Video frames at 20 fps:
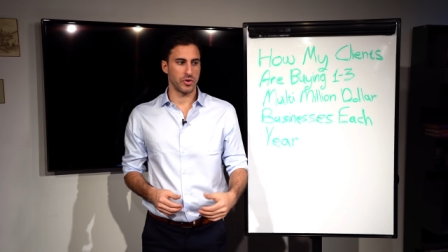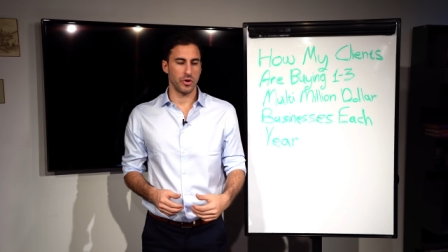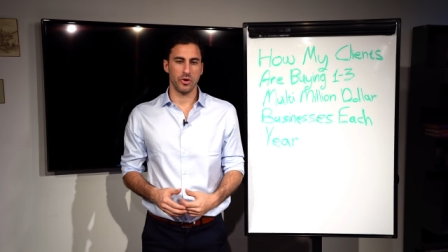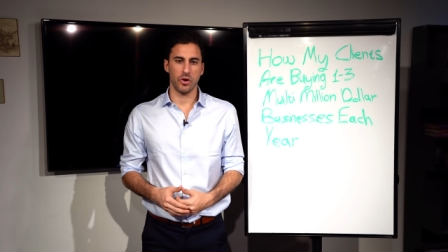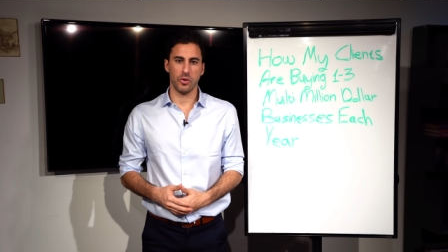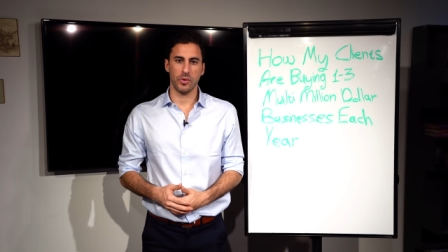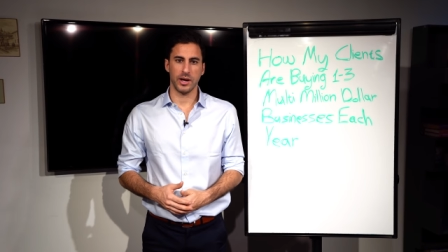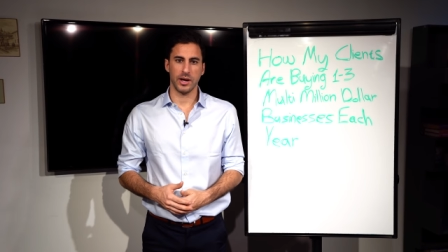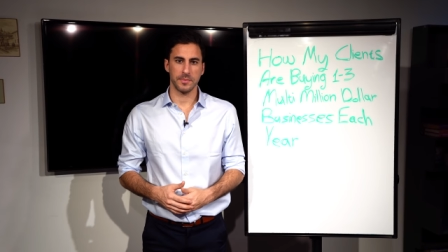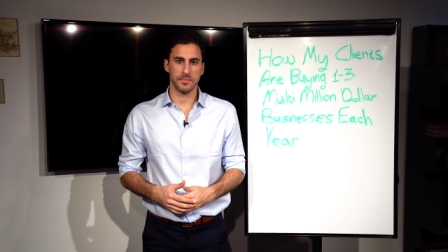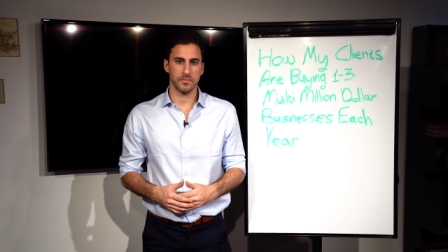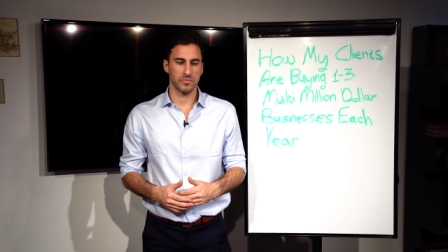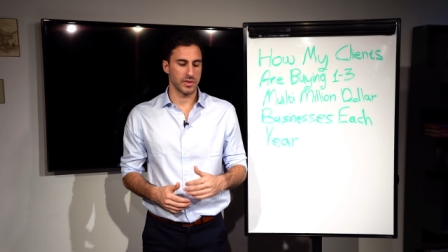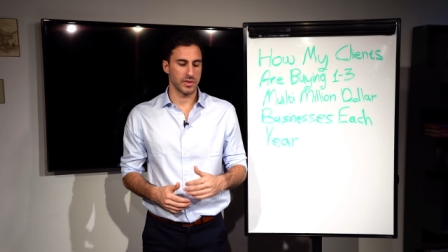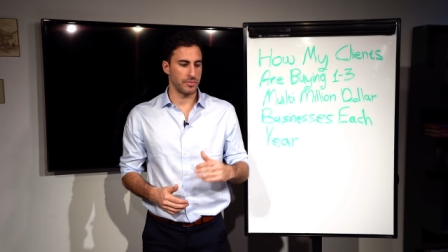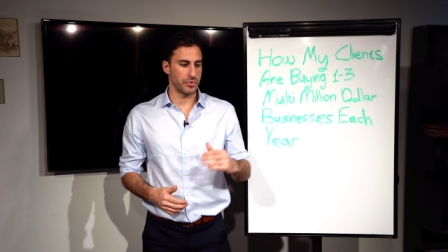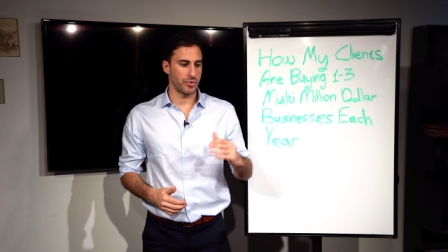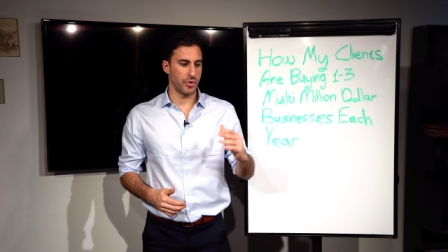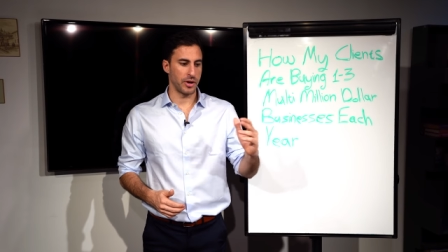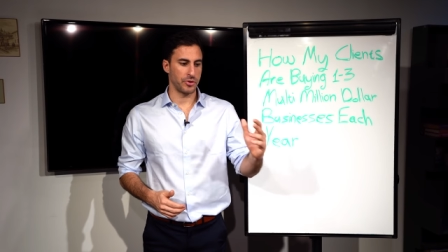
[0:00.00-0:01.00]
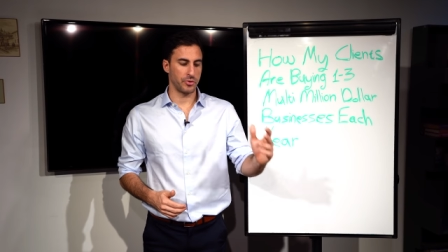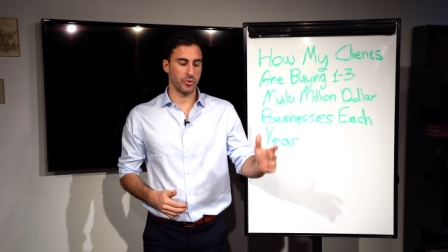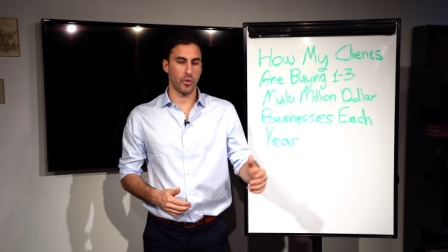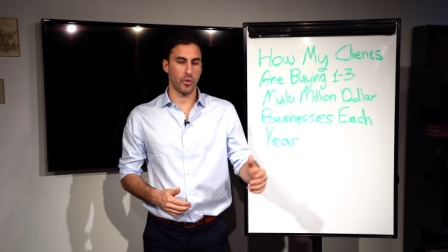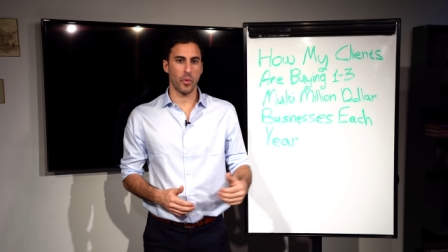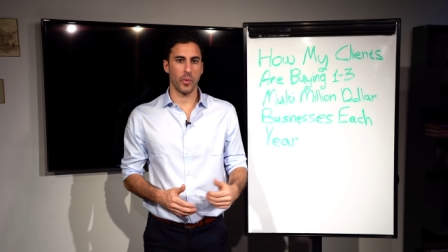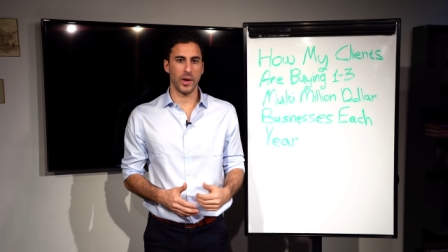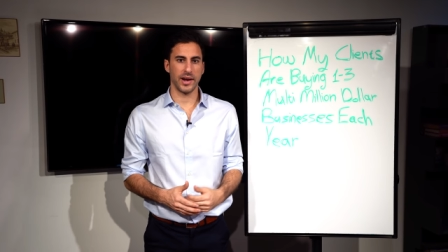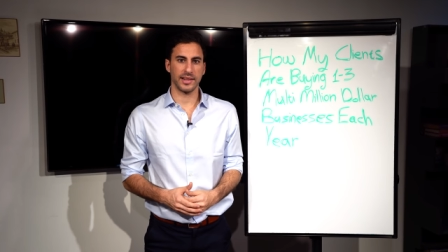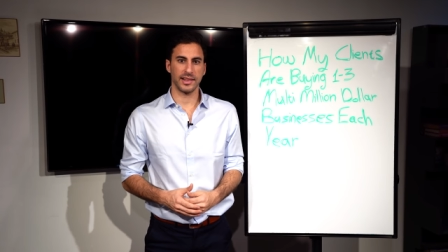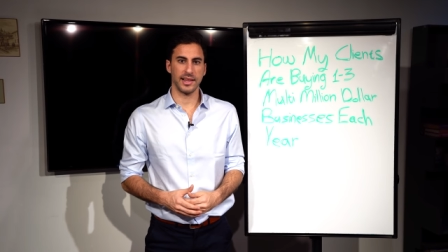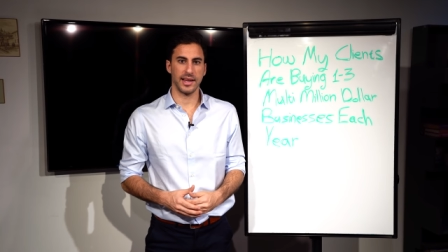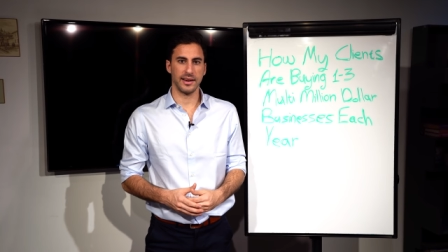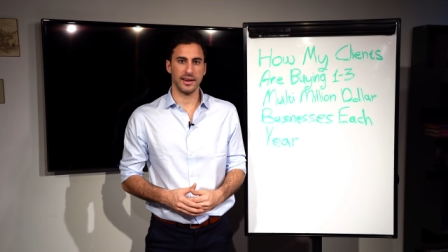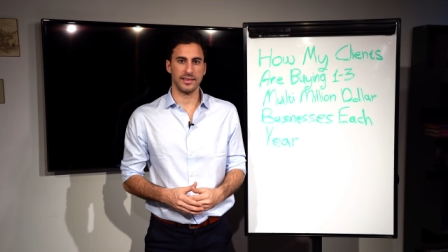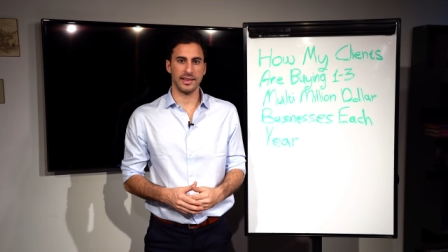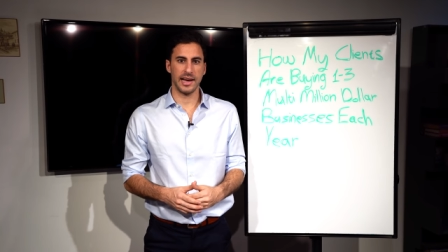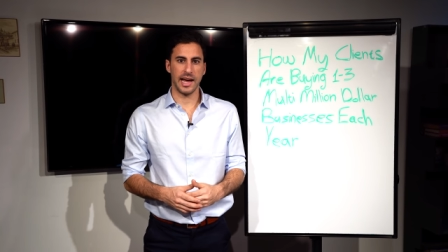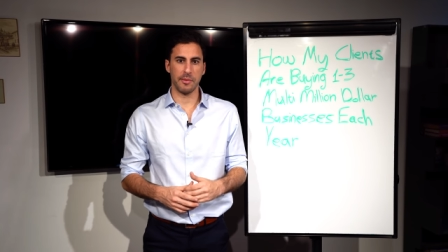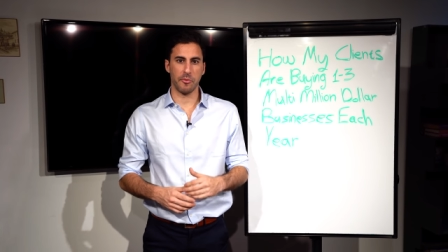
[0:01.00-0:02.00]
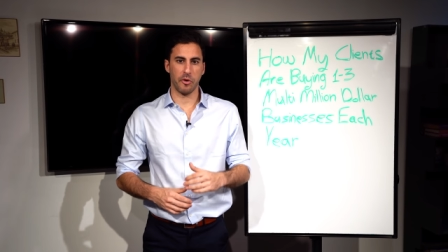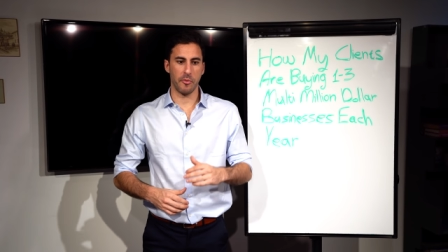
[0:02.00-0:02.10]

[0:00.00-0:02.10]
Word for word: you know what, I'm trying to grow one client at a time,